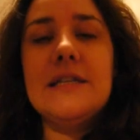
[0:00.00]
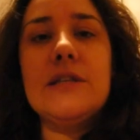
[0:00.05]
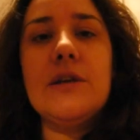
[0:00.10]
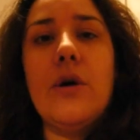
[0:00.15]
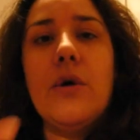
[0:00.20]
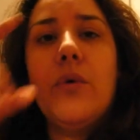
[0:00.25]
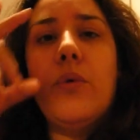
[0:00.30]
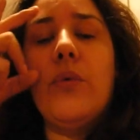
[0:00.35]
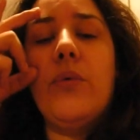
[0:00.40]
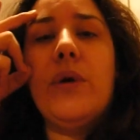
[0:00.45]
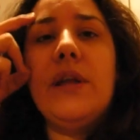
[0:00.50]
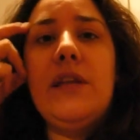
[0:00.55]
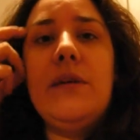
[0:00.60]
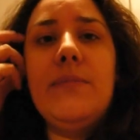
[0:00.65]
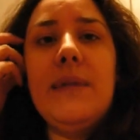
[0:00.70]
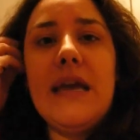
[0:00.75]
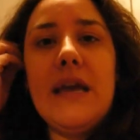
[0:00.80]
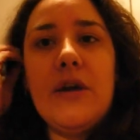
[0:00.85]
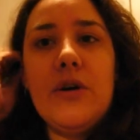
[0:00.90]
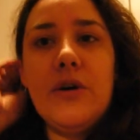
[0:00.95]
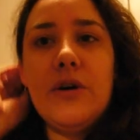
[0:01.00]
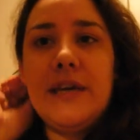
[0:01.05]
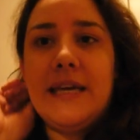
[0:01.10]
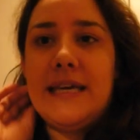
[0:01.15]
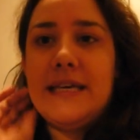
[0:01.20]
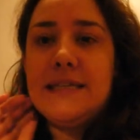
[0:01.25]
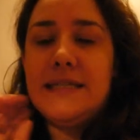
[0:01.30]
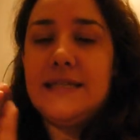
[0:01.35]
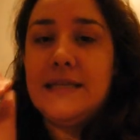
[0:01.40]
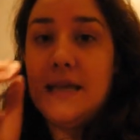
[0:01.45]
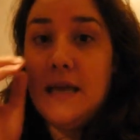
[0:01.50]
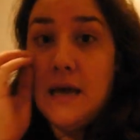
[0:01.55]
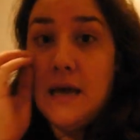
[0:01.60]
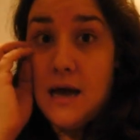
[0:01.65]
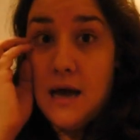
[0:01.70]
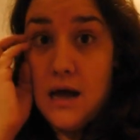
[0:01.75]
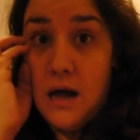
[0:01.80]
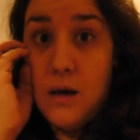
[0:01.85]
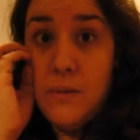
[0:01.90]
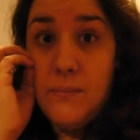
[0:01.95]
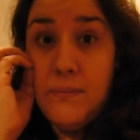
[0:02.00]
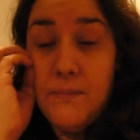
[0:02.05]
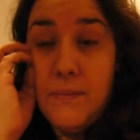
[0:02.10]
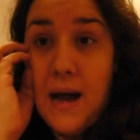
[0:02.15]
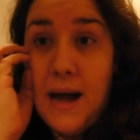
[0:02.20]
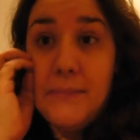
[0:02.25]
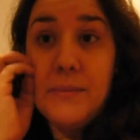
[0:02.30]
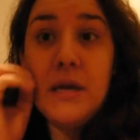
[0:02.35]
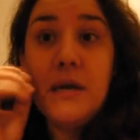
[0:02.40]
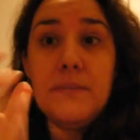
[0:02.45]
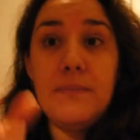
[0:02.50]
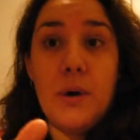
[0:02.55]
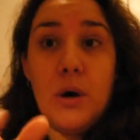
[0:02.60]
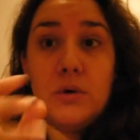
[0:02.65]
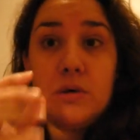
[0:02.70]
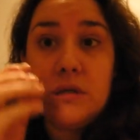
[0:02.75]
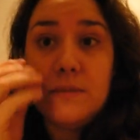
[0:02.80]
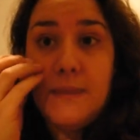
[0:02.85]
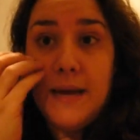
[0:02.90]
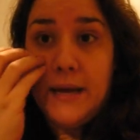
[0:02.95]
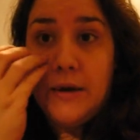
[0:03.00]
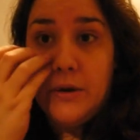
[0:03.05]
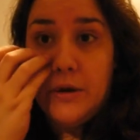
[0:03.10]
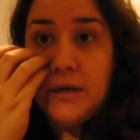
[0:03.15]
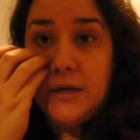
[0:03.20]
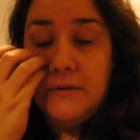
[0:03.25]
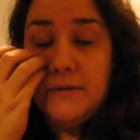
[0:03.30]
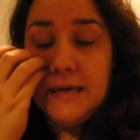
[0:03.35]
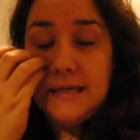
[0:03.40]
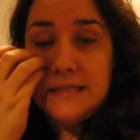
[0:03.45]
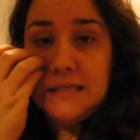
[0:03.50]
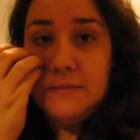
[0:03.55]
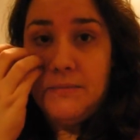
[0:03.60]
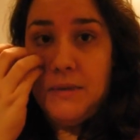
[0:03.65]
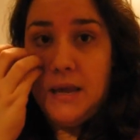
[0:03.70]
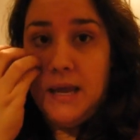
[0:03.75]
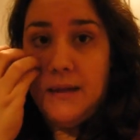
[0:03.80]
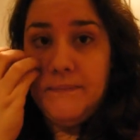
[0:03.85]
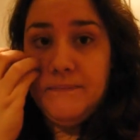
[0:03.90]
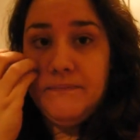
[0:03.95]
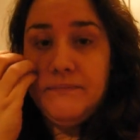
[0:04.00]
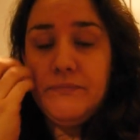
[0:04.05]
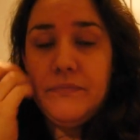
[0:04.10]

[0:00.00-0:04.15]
So when you make cookies, I'm going to post my cookie recipe.